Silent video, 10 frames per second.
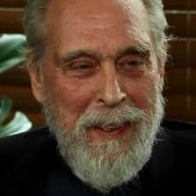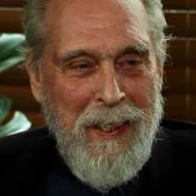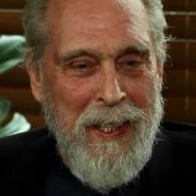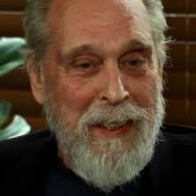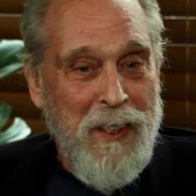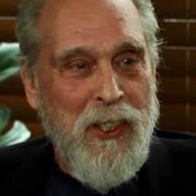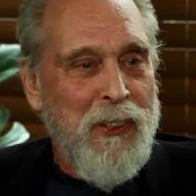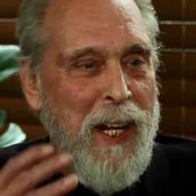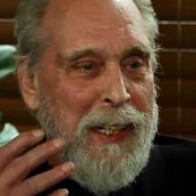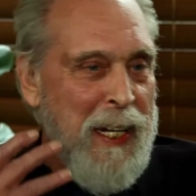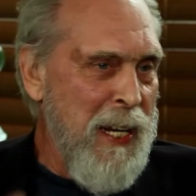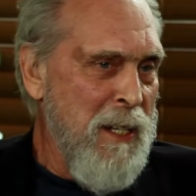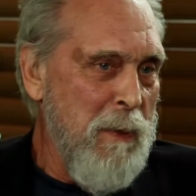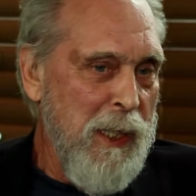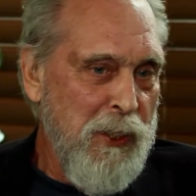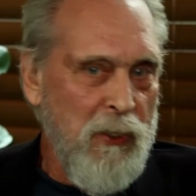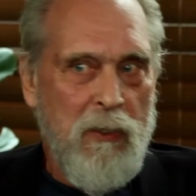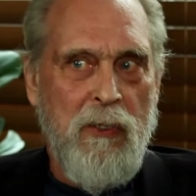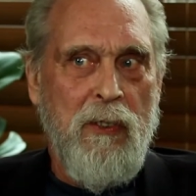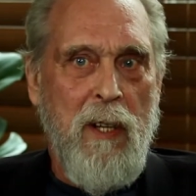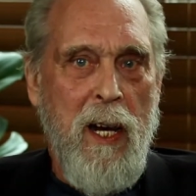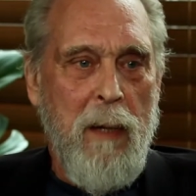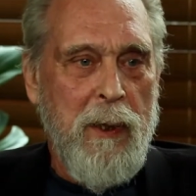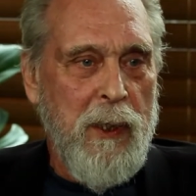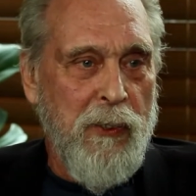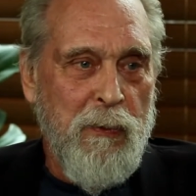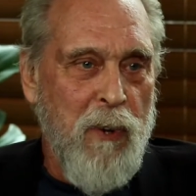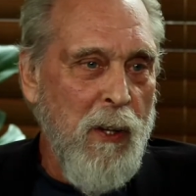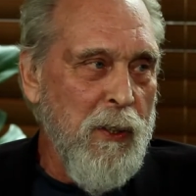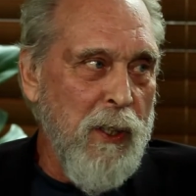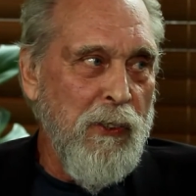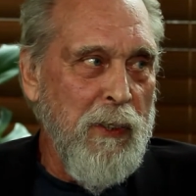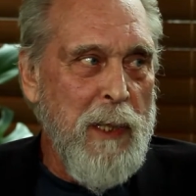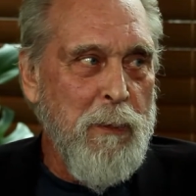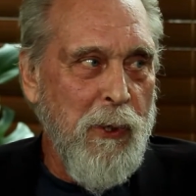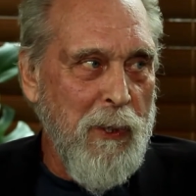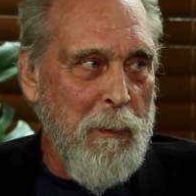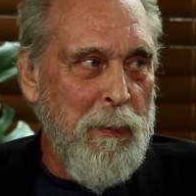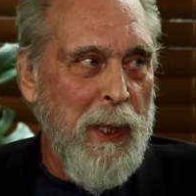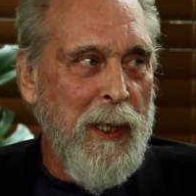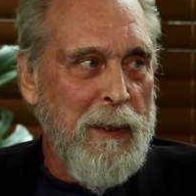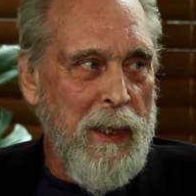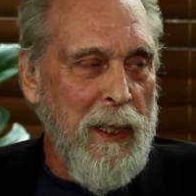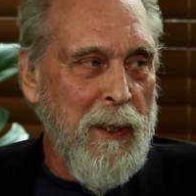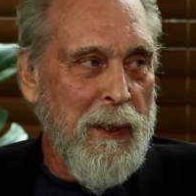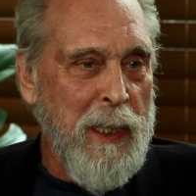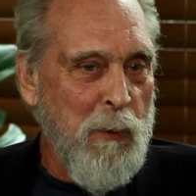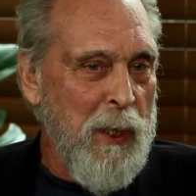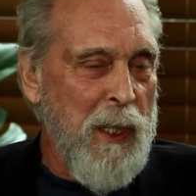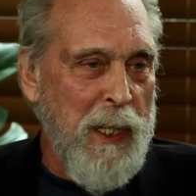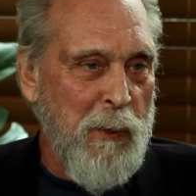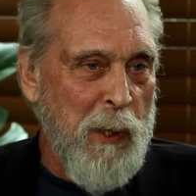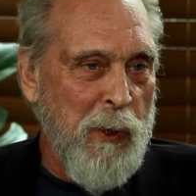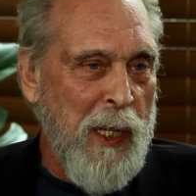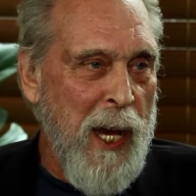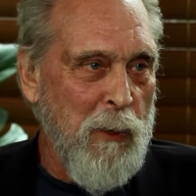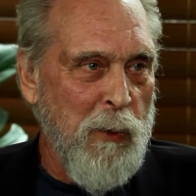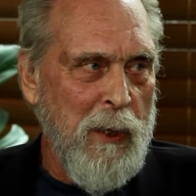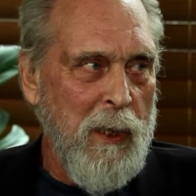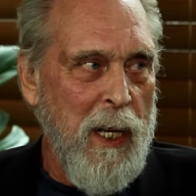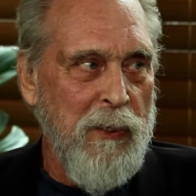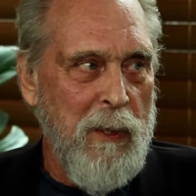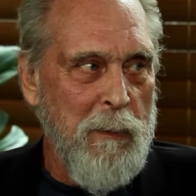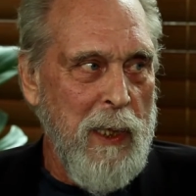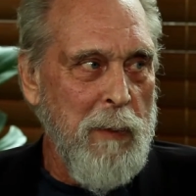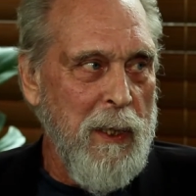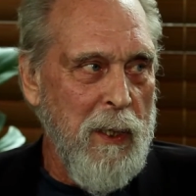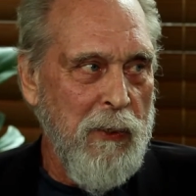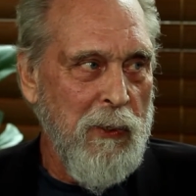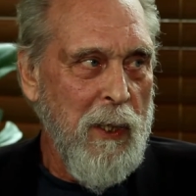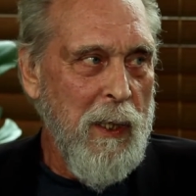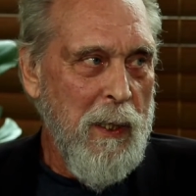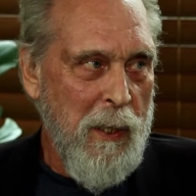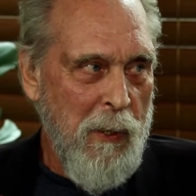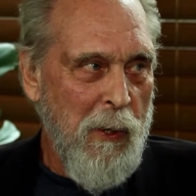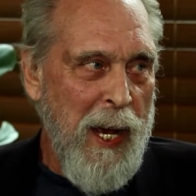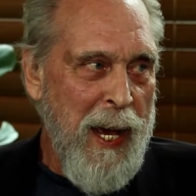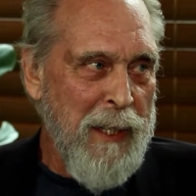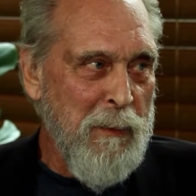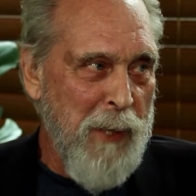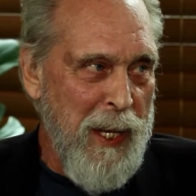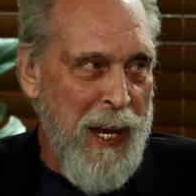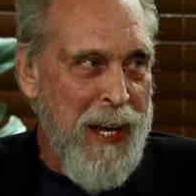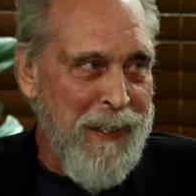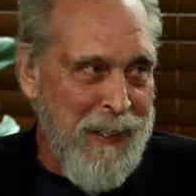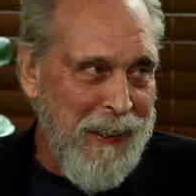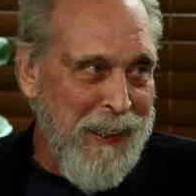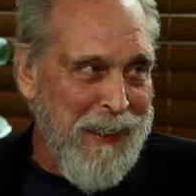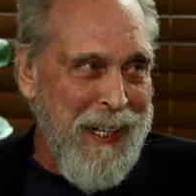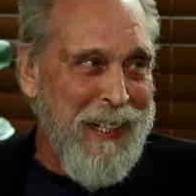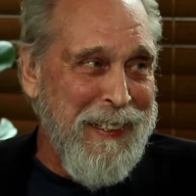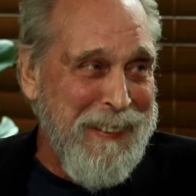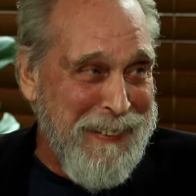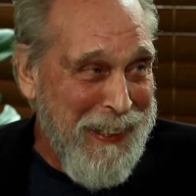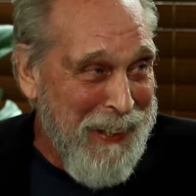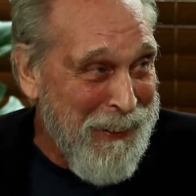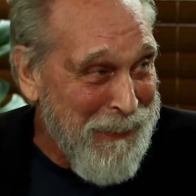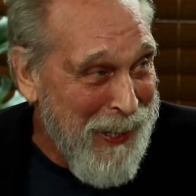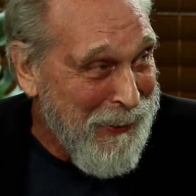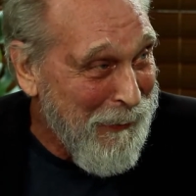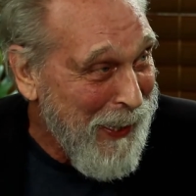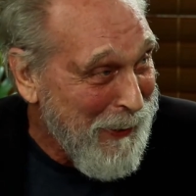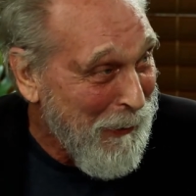And it just hit him. He just stopped, because falling asleep was a big deal. And he kind of realized that maybe this they hadn't done the